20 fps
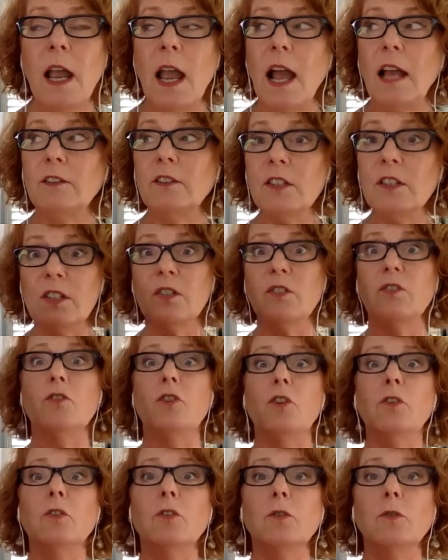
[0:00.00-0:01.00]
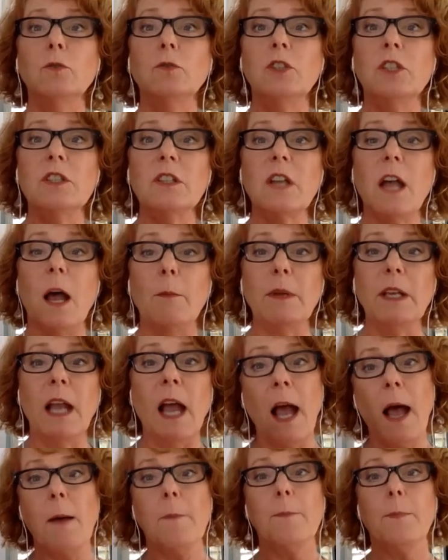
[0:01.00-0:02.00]
And this is new, just coming
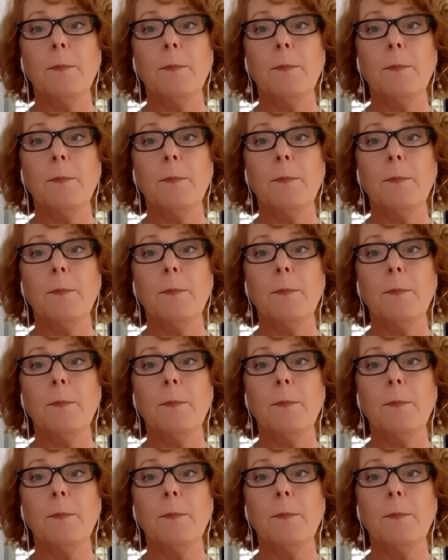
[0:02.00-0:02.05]
up,